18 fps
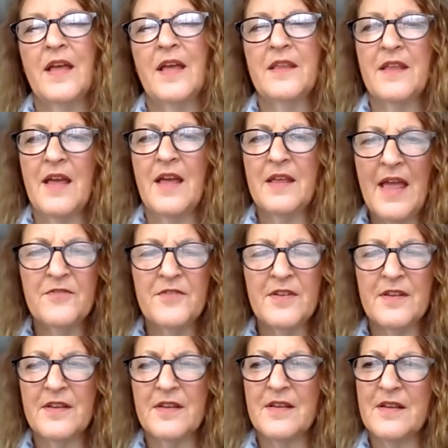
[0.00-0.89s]
have
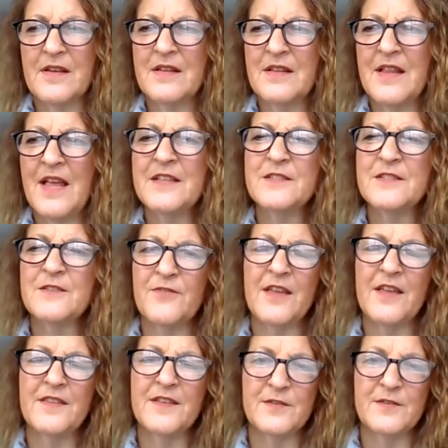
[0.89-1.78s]
to
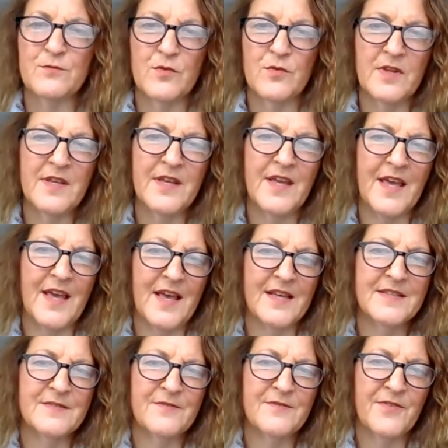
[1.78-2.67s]
classify this really
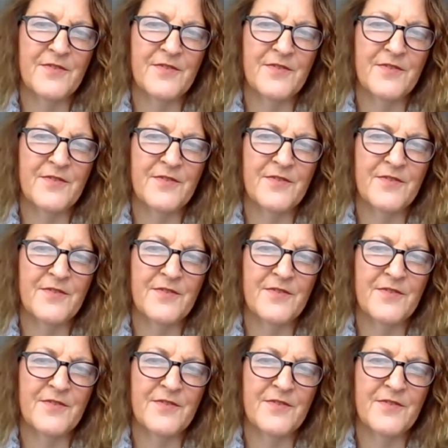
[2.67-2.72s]
as